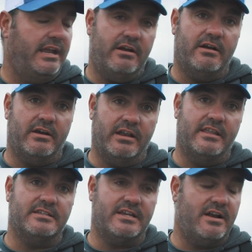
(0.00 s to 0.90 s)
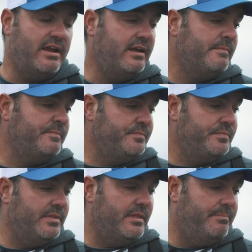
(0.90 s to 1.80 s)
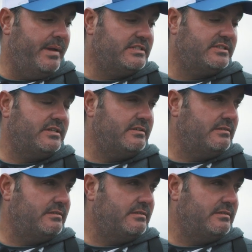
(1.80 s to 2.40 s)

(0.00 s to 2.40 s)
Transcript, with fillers: here in this area, the best